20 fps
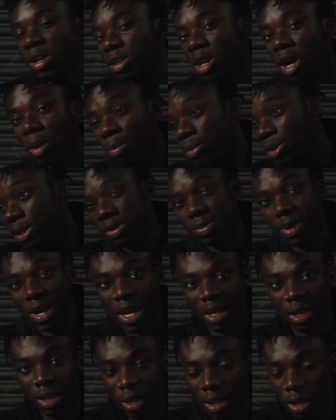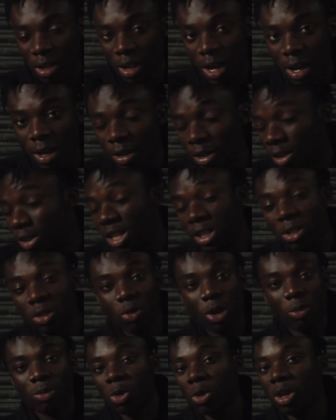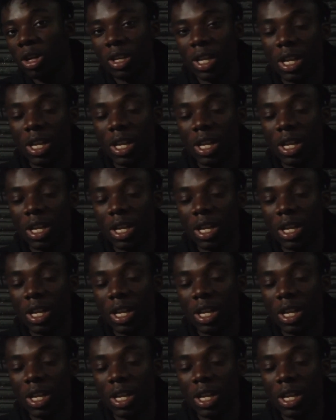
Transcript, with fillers: the numbers, man. Like, this is what I'm talking,